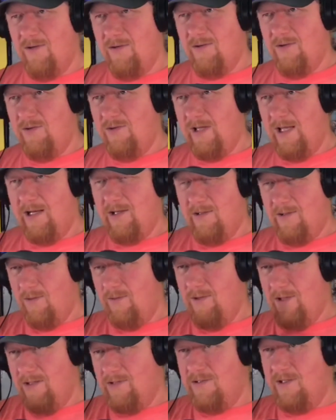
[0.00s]
You got to do
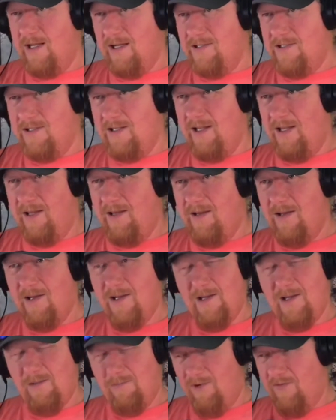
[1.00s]
this. You got to say,
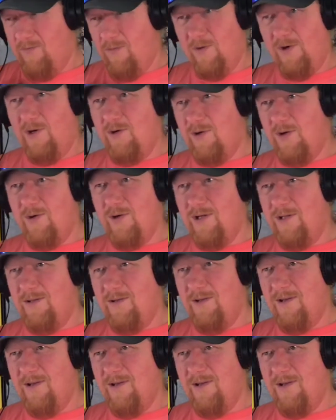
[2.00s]
before you do it,